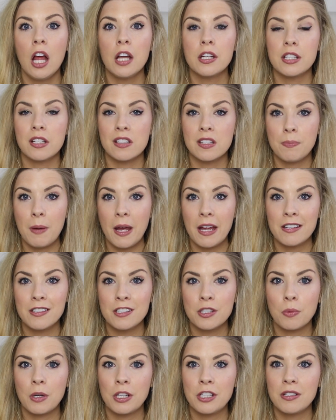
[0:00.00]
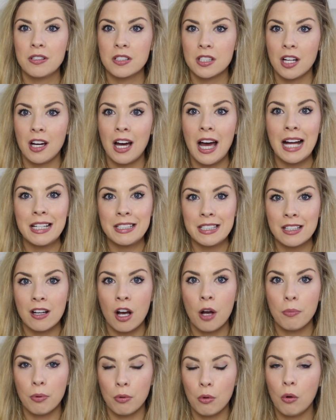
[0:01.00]
to spend when you start adding
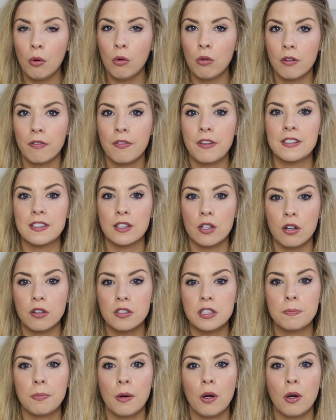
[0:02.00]
up all of this cost,